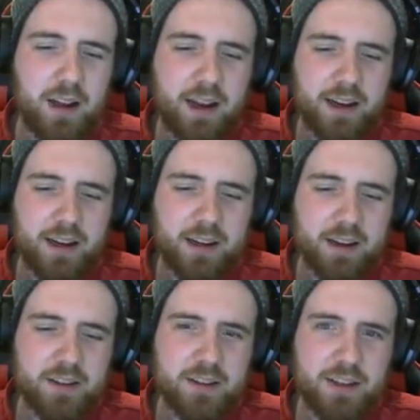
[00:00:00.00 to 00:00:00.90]
and I
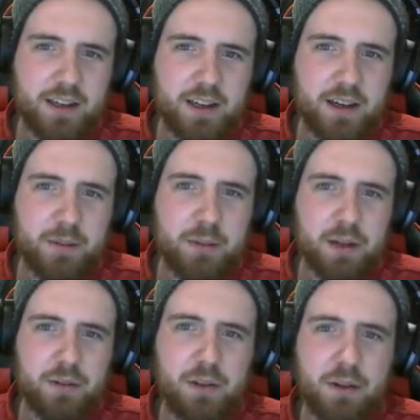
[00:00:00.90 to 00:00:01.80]
cannot sleep
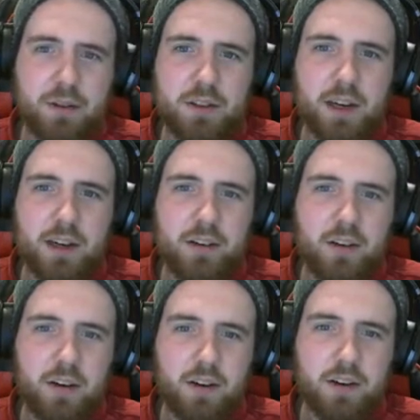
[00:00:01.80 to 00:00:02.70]
even though it's getting
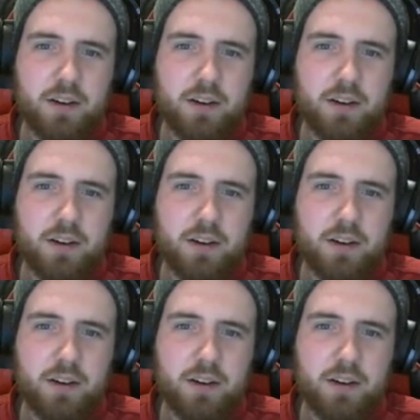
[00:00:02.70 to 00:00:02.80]
dark.